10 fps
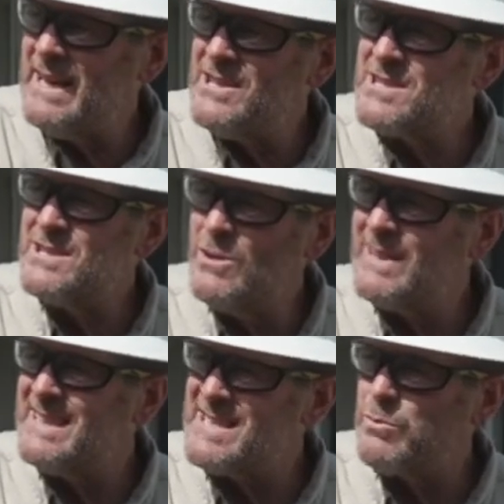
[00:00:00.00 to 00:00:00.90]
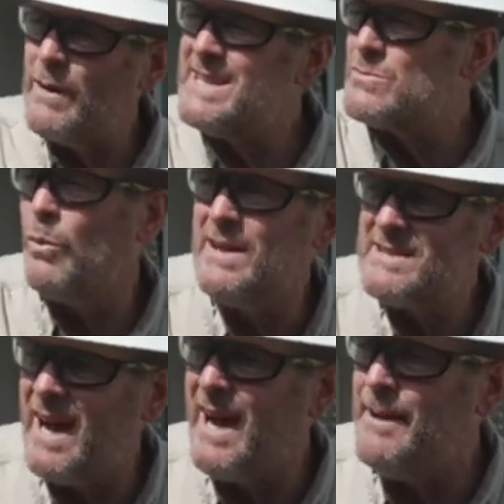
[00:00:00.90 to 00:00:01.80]
to just do it this way this one
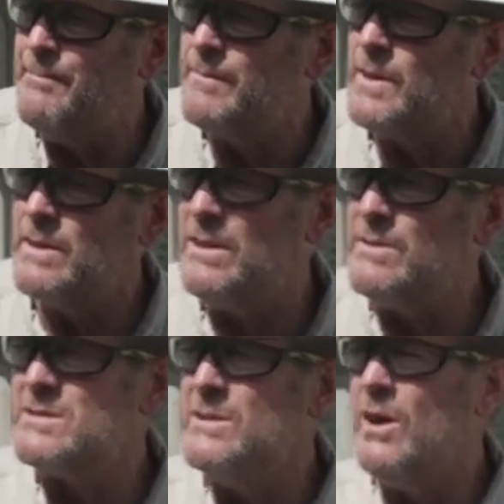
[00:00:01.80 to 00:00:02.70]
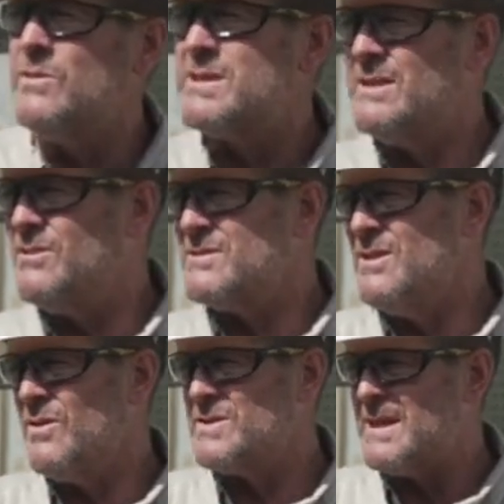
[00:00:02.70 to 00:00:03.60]
time. There's no, there's
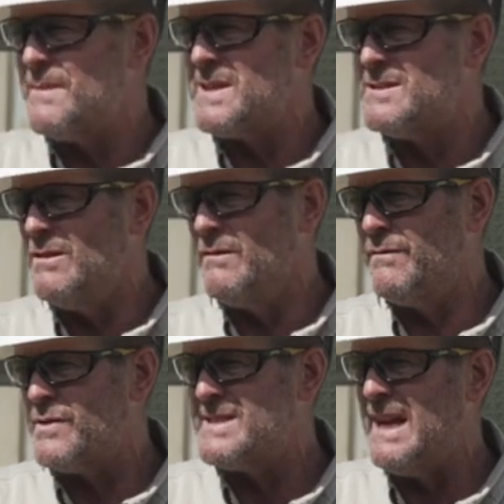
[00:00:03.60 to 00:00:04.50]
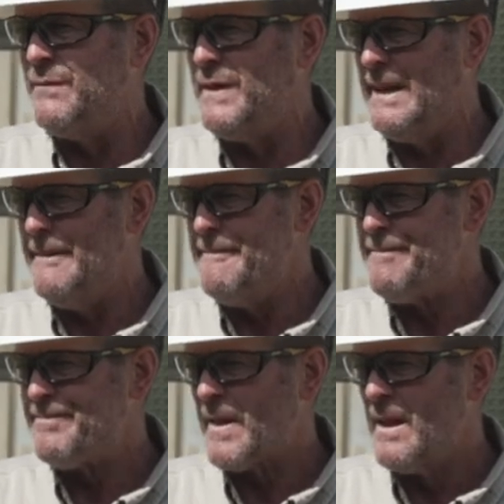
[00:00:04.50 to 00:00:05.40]
no substitute for safety.
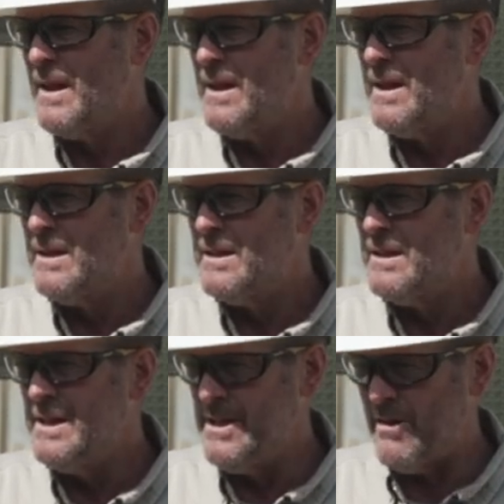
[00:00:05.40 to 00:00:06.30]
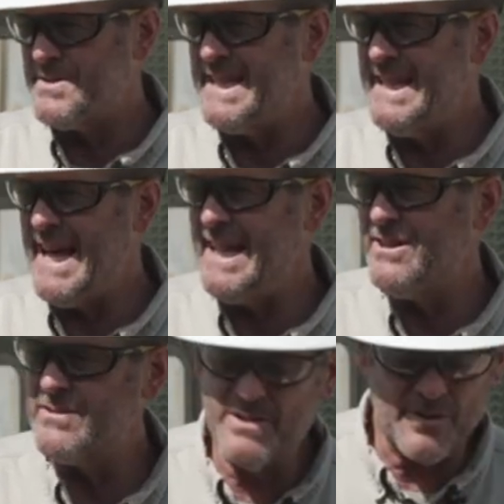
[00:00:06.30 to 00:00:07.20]
Y'all see that?
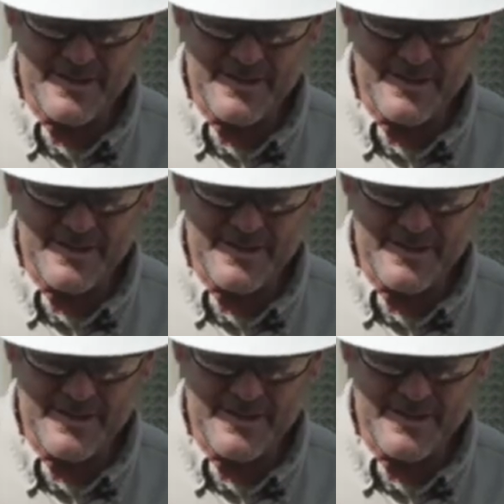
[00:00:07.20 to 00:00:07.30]
There's no